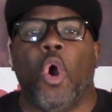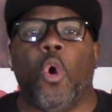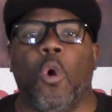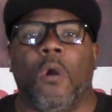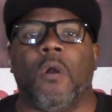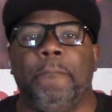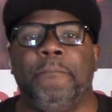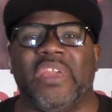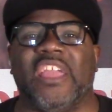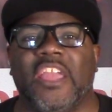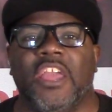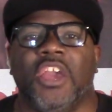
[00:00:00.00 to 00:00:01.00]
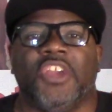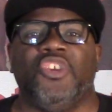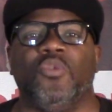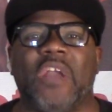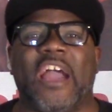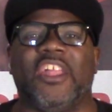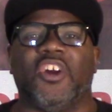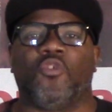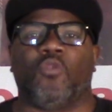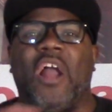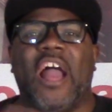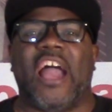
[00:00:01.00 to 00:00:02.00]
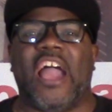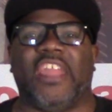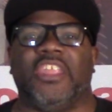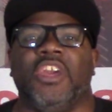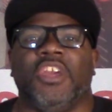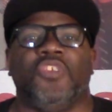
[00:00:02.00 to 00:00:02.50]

or be. You got to grind.